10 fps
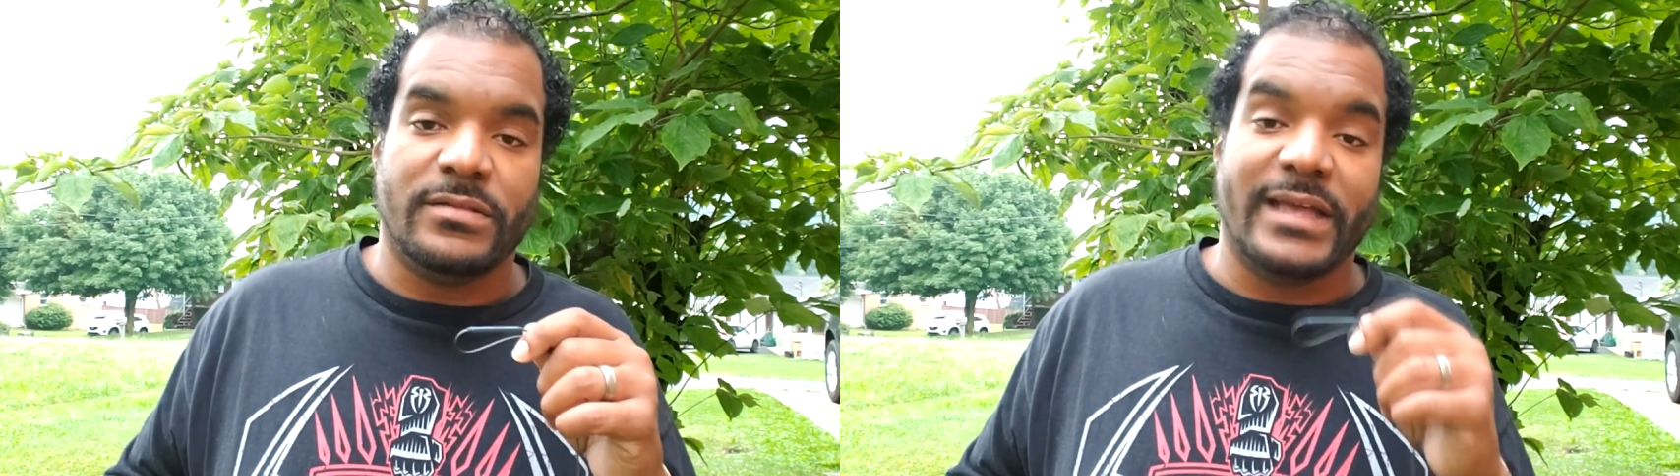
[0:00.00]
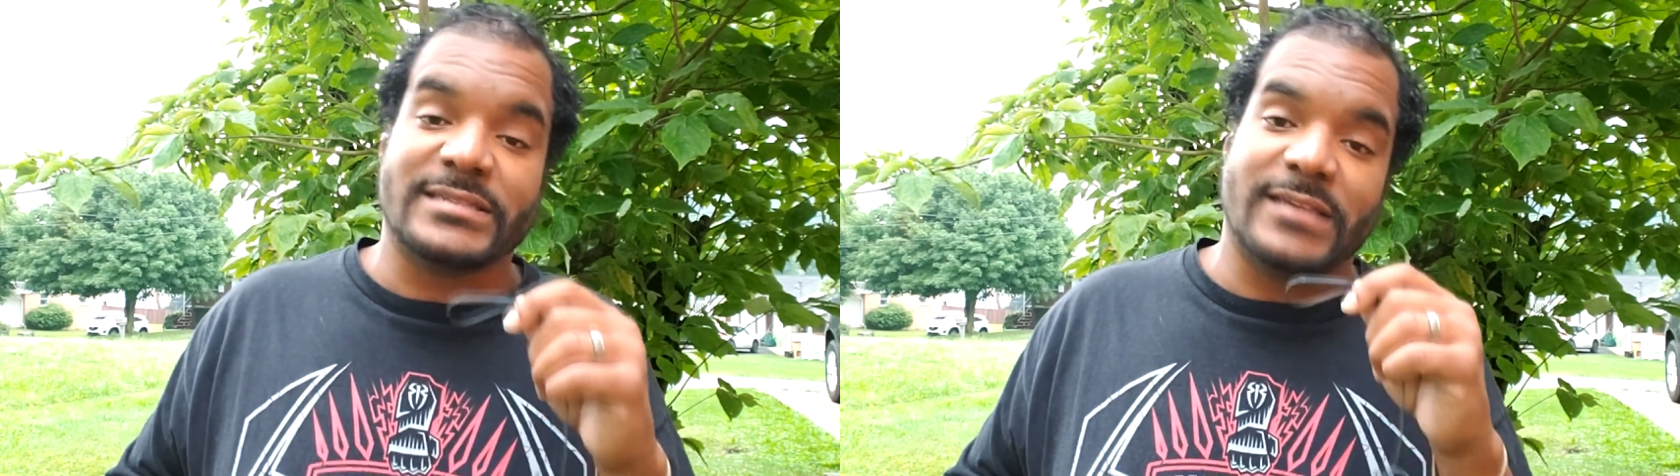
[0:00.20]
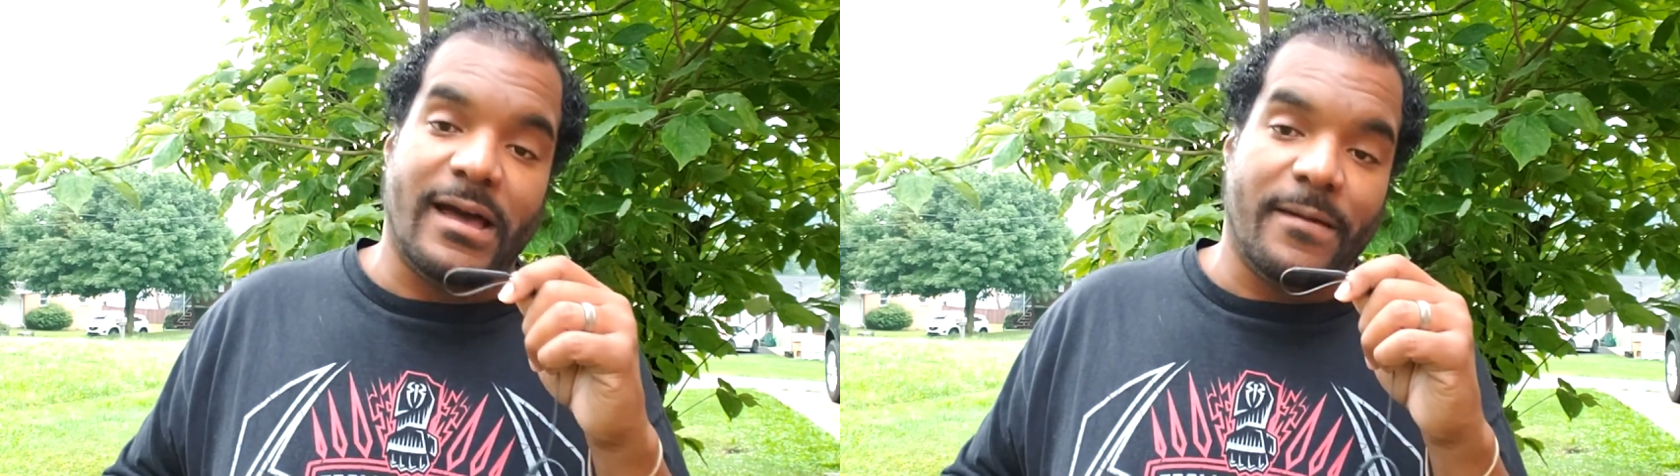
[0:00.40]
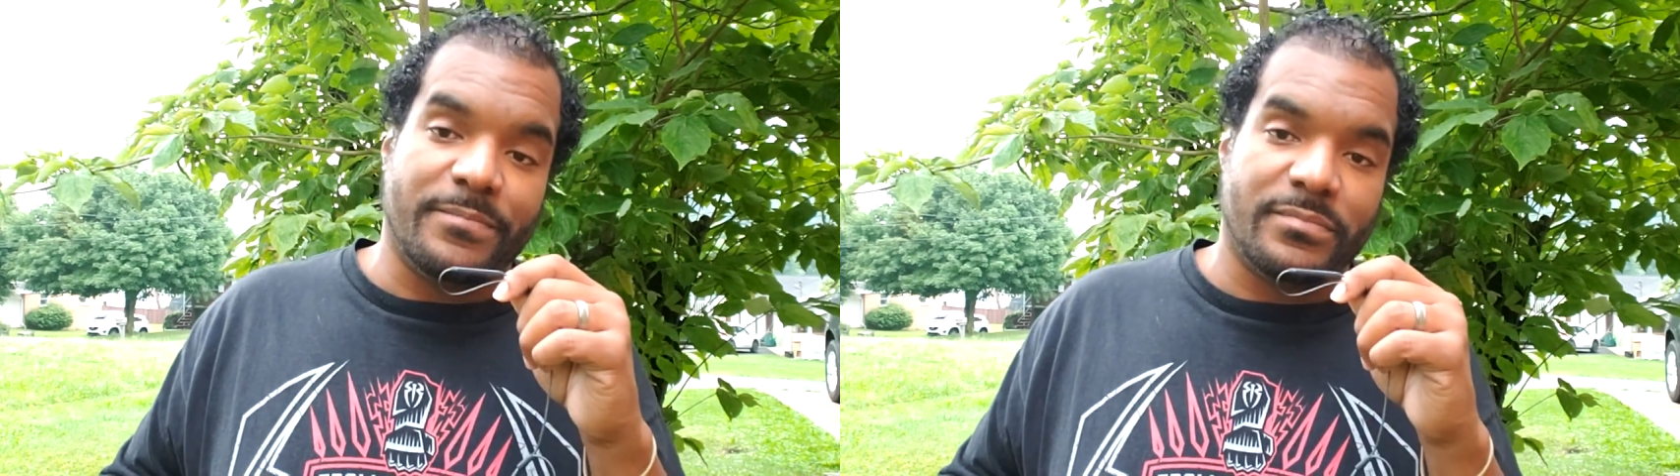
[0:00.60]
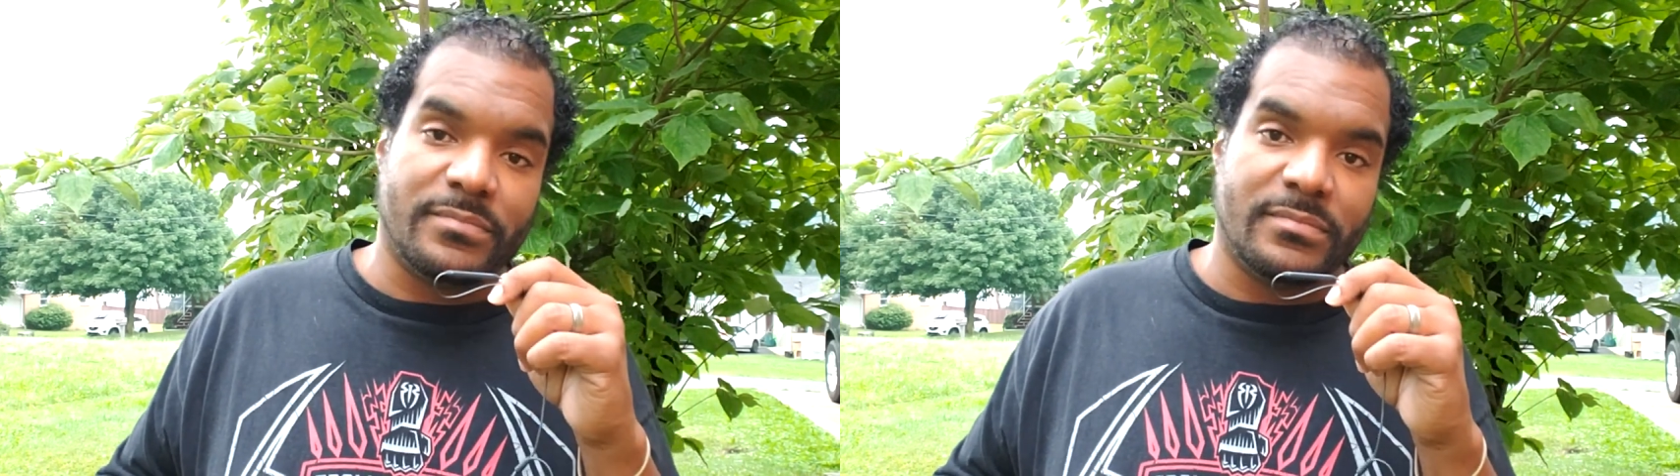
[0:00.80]
next
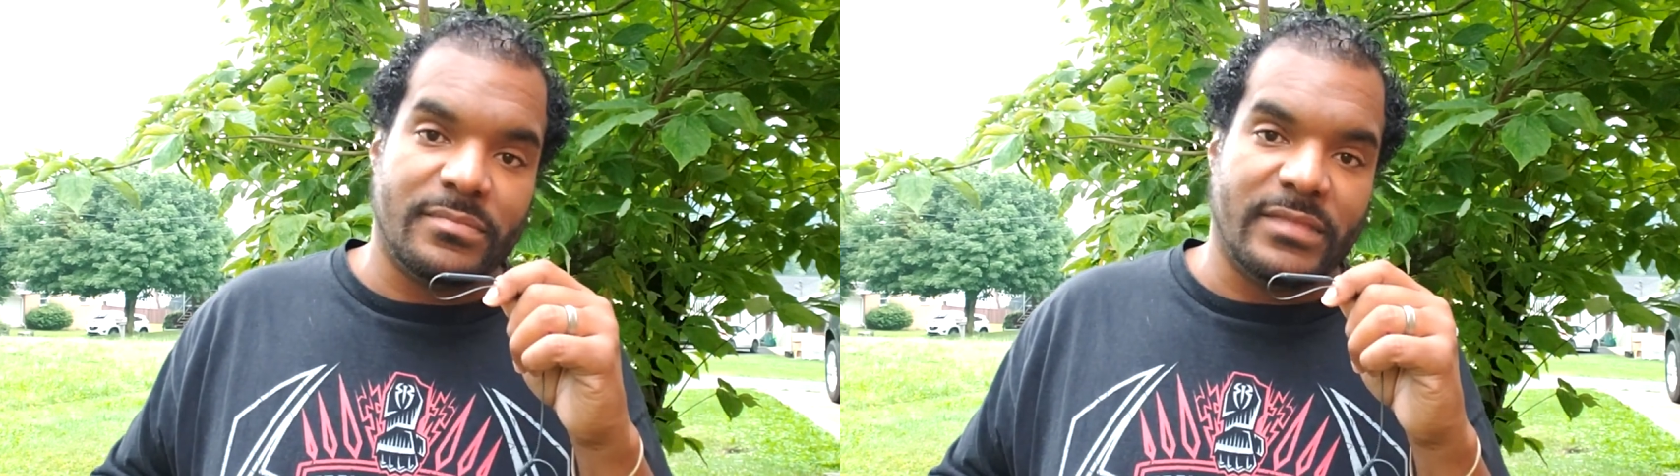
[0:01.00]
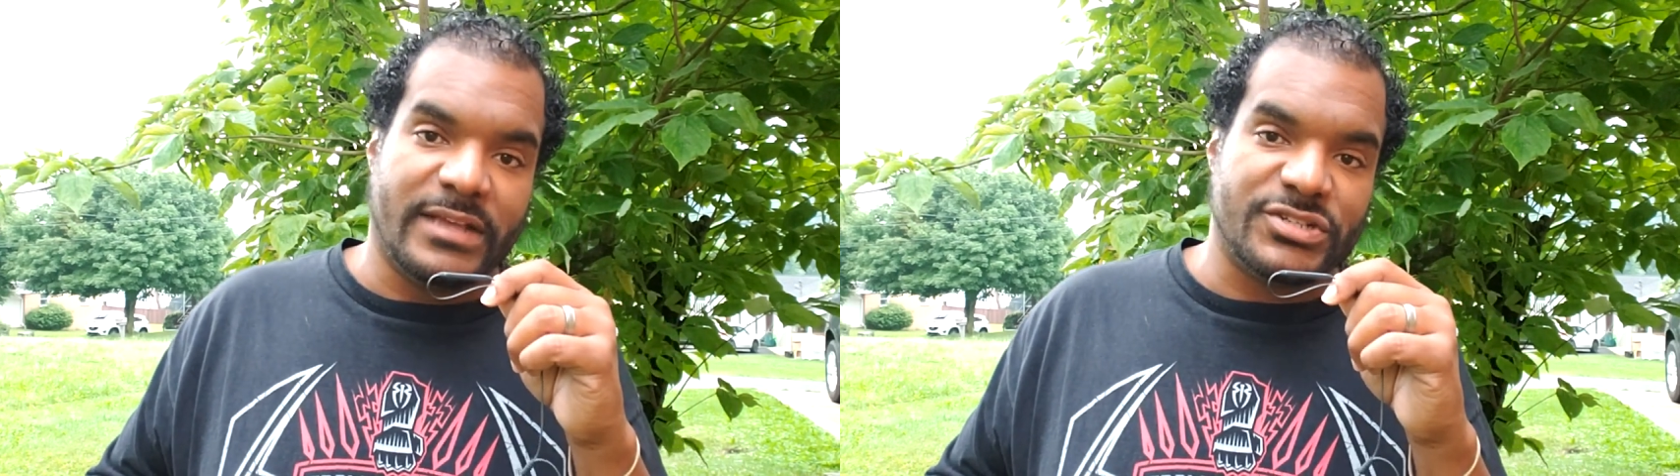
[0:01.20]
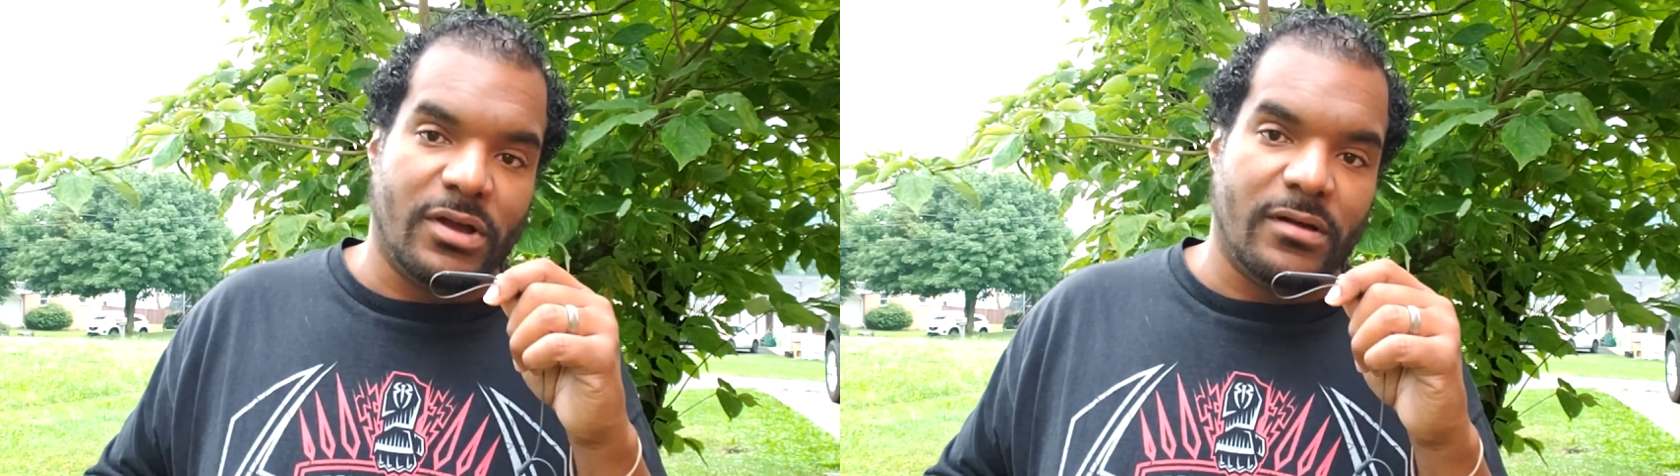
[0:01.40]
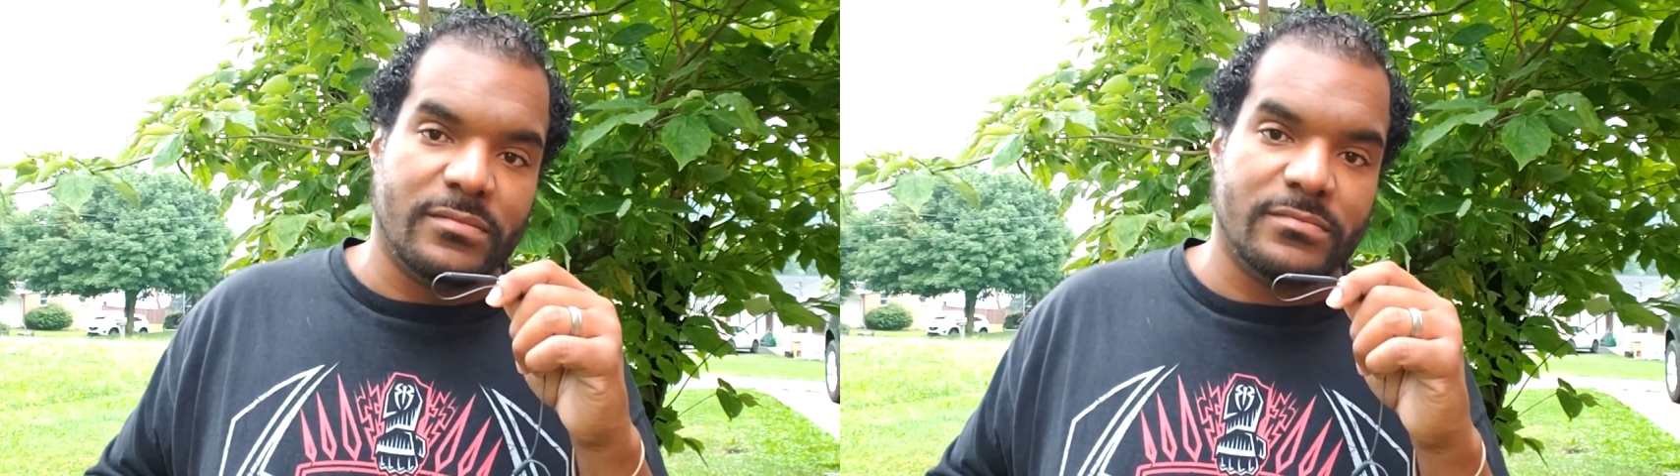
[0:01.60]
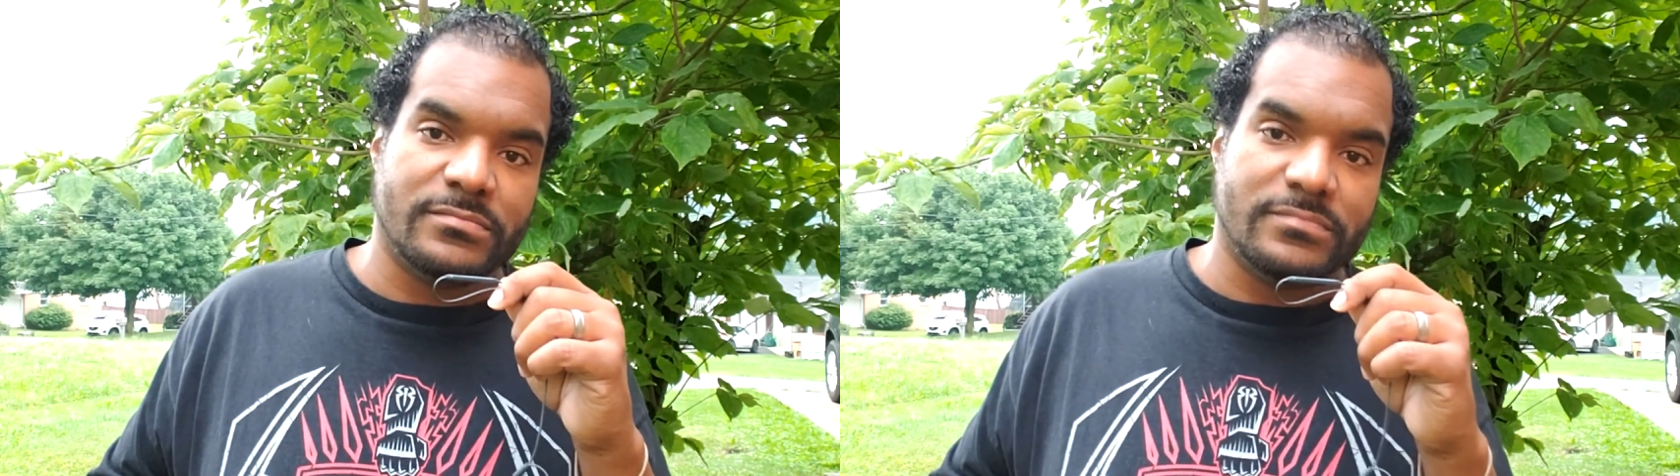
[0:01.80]
time, thanks,
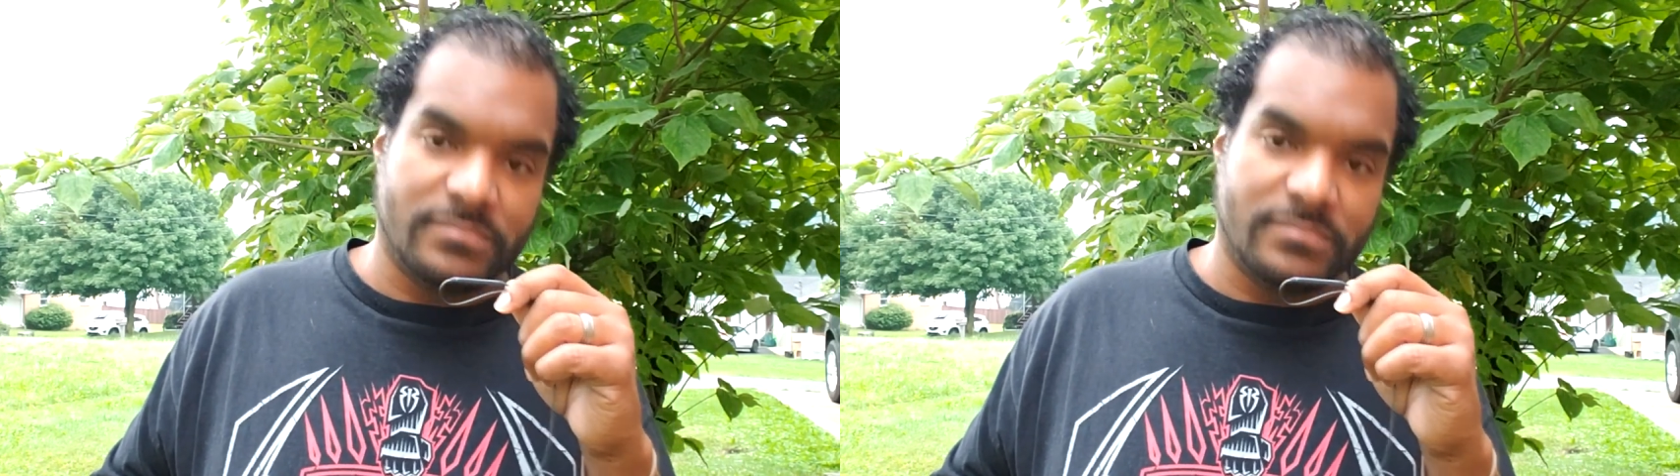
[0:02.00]
y'all.